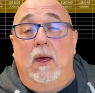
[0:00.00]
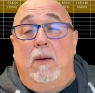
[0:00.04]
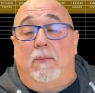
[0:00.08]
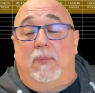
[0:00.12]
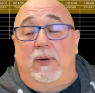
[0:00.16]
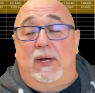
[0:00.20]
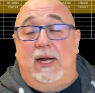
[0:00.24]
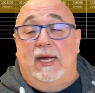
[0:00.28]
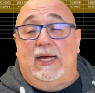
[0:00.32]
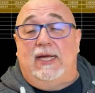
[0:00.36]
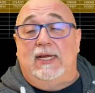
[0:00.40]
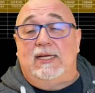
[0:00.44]

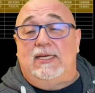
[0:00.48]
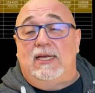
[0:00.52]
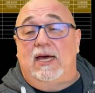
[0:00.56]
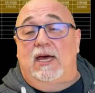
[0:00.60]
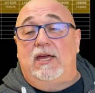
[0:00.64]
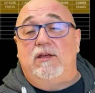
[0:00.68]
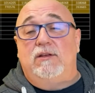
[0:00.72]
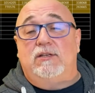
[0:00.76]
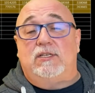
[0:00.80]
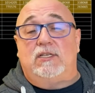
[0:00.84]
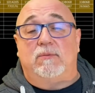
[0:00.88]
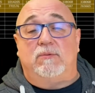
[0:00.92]
But I can
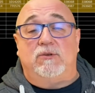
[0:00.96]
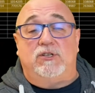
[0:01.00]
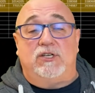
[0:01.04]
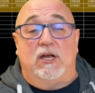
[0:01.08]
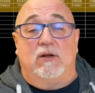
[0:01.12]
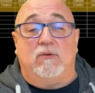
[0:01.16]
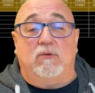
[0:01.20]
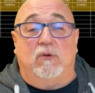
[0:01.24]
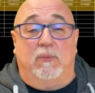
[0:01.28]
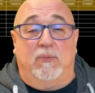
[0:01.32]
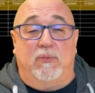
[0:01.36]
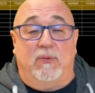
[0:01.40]
tell you some
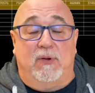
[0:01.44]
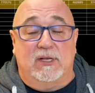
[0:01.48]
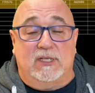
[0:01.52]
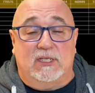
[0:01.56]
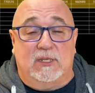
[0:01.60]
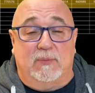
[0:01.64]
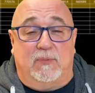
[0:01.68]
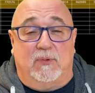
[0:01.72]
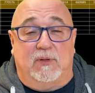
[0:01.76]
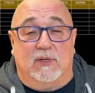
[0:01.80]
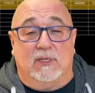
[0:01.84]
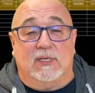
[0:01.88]
general
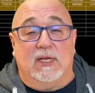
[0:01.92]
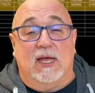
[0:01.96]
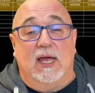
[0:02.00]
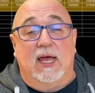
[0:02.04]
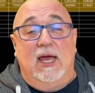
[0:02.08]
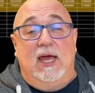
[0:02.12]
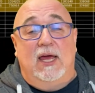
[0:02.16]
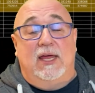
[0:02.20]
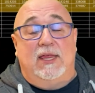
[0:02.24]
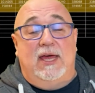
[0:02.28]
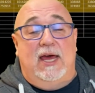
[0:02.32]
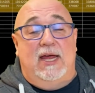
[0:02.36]
principles
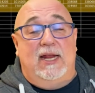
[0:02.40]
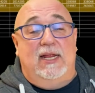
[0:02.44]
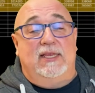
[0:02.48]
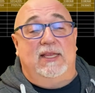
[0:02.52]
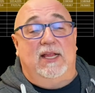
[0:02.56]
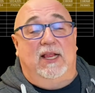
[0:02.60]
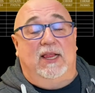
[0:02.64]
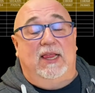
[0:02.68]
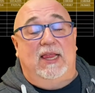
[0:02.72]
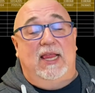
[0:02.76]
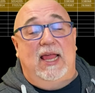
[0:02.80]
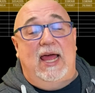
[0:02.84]
that in
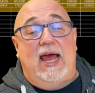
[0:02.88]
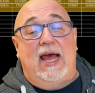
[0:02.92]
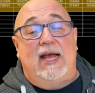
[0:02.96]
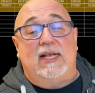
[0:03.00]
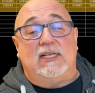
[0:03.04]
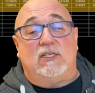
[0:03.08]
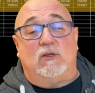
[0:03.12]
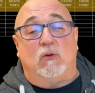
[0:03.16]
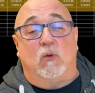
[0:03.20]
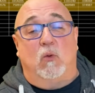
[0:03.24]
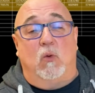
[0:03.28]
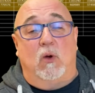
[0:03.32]
the
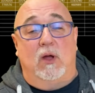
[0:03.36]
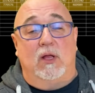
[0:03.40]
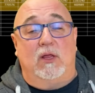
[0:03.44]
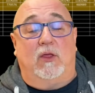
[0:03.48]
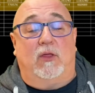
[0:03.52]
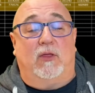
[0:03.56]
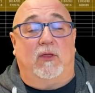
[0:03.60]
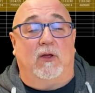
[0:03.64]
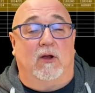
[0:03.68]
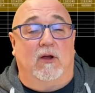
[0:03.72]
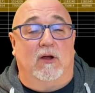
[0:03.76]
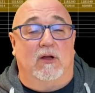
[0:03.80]
last
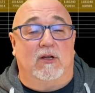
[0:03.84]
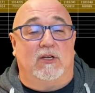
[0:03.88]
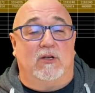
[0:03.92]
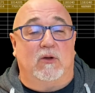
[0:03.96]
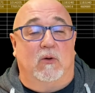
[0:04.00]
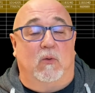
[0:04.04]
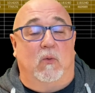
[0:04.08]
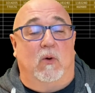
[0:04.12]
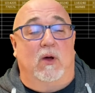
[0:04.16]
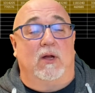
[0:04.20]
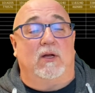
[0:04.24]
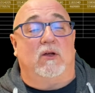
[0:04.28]
1/3
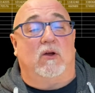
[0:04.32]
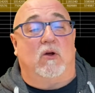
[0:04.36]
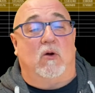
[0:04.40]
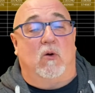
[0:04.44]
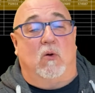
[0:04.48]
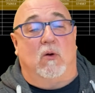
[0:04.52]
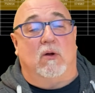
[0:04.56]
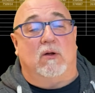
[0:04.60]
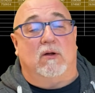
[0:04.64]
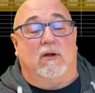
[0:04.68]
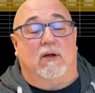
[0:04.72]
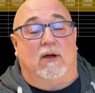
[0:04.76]
to
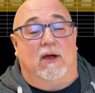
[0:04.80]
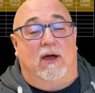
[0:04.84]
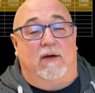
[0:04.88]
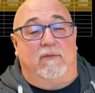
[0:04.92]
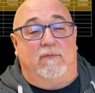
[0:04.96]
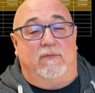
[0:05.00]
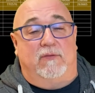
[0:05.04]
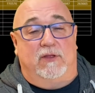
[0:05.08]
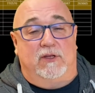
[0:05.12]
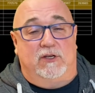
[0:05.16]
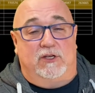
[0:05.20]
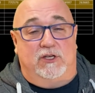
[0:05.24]
1/4
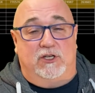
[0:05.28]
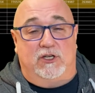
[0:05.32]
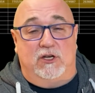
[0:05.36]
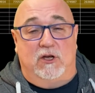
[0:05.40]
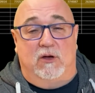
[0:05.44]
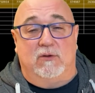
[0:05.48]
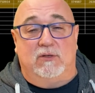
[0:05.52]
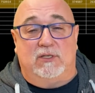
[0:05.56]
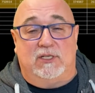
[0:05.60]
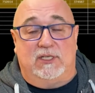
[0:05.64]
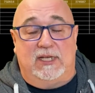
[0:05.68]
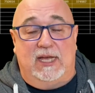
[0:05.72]
of the
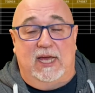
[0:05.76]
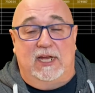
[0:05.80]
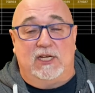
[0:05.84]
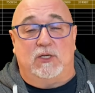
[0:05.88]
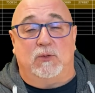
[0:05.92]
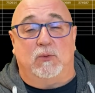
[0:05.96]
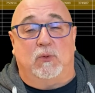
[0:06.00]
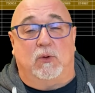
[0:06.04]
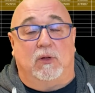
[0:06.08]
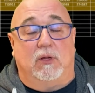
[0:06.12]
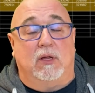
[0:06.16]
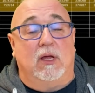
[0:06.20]
show's
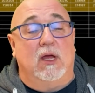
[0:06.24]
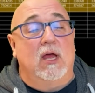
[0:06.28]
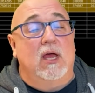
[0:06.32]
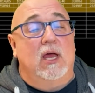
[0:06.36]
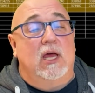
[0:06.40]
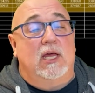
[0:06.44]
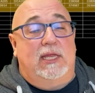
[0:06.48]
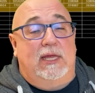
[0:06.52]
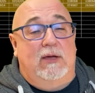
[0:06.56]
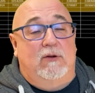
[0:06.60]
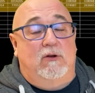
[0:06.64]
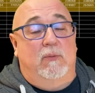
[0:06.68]
schedule,
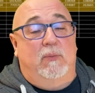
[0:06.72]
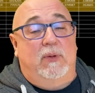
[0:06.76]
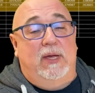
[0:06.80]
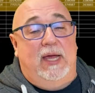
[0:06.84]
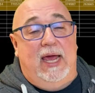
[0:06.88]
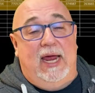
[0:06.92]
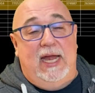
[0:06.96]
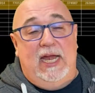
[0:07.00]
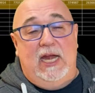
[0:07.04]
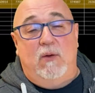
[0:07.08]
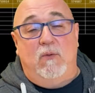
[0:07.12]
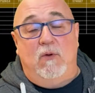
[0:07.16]
there will
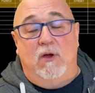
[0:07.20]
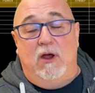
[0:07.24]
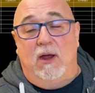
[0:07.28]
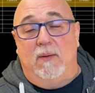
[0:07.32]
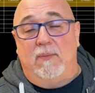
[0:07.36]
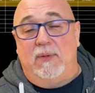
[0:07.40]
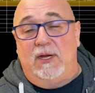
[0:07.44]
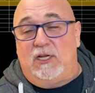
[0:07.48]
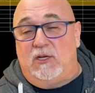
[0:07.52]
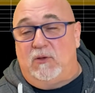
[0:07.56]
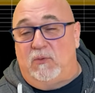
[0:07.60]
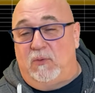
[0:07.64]
be
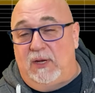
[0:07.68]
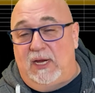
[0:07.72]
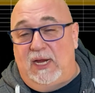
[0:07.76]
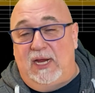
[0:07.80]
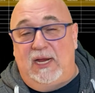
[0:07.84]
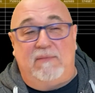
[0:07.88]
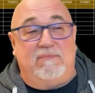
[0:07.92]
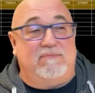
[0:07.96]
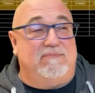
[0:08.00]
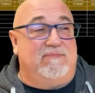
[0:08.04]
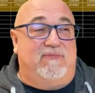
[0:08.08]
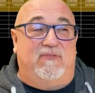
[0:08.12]
anywhere
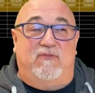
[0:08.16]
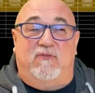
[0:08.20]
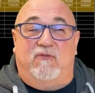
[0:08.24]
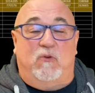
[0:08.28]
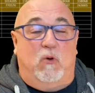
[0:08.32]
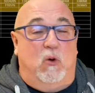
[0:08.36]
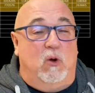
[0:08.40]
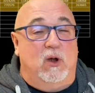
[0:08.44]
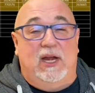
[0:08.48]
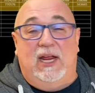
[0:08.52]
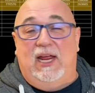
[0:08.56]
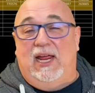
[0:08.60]
between
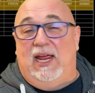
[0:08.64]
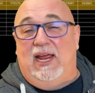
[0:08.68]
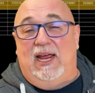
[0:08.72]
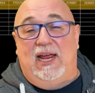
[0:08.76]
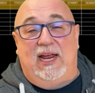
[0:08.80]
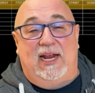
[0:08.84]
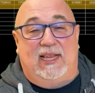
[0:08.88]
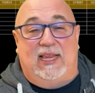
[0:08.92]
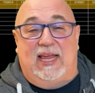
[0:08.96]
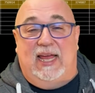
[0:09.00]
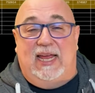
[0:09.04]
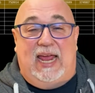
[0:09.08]

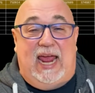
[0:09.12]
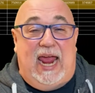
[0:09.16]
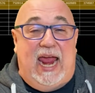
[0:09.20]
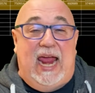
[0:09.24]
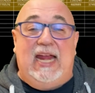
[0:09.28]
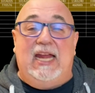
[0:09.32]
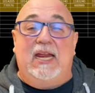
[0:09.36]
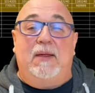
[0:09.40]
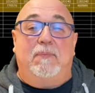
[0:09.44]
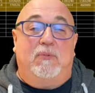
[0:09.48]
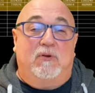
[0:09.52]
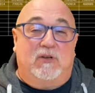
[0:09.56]
40 and like
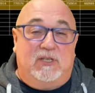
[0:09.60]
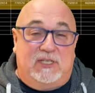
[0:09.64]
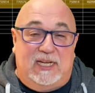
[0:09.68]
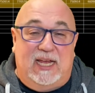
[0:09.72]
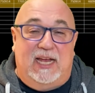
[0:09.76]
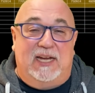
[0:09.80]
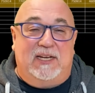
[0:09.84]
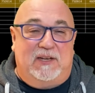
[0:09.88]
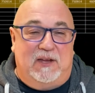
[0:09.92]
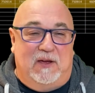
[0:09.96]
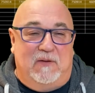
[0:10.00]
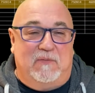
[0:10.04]

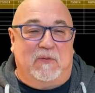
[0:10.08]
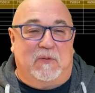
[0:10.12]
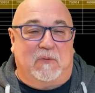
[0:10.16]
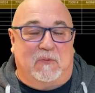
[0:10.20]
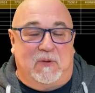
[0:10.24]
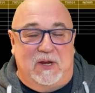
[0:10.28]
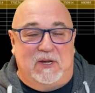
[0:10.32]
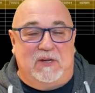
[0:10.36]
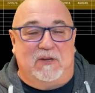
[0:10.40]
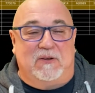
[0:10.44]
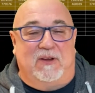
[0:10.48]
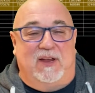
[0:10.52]
80% of the
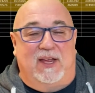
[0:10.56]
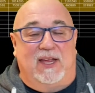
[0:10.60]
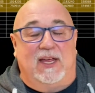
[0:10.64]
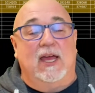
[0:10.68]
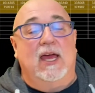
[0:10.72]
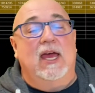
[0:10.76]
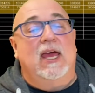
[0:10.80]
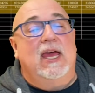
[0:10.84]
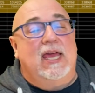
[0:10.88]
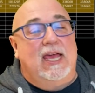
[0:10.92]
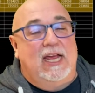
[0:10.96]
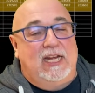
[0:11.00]
rendering.
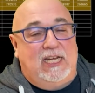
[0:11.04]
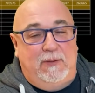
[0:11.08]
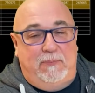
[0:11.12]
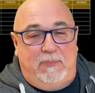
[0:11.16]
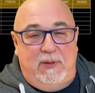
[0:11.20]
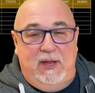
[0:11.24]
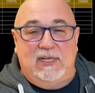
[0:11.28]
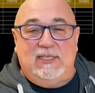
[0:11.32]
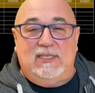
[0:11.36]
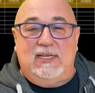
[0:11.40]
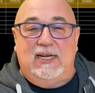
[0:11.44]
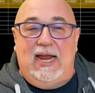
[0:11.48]
It
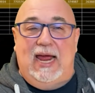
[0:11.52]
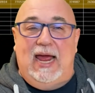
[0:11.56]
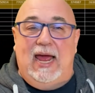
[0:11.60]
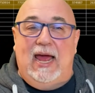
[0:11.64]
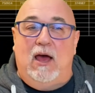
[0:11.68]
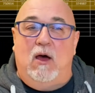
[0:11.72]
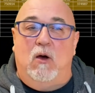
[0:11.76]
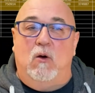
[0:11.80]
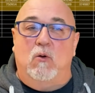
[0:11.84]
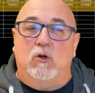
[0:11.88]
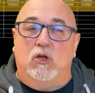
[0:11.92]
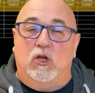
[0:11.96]
depends on
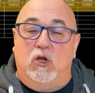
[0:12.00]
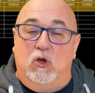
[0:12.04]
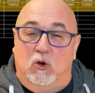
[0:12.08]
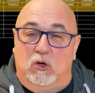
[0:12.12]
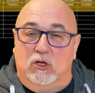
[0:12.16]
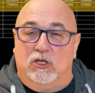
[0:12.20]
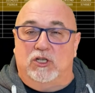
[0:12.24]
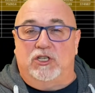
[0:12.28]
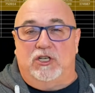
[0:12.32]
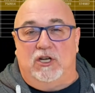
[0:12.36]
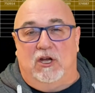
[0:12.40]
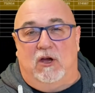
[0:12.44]
how
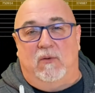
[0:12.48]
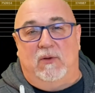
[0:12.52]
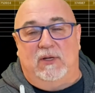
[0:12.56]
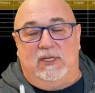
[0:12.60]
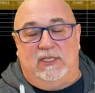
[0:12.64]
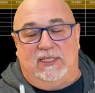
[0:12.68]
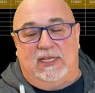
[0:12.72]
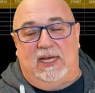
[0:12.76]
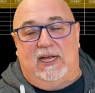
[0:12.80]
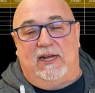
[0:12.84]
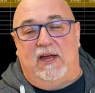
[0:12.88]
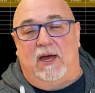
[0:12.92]
your show
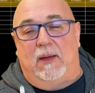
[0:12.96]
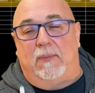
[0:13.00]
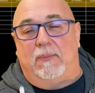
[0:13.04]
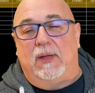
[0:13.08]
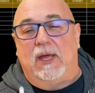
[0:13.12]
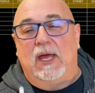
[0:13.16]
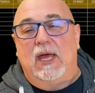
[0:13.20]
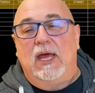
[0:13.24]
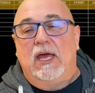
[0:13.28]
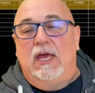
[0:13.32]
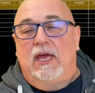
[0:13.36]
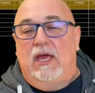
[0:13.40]
is set up.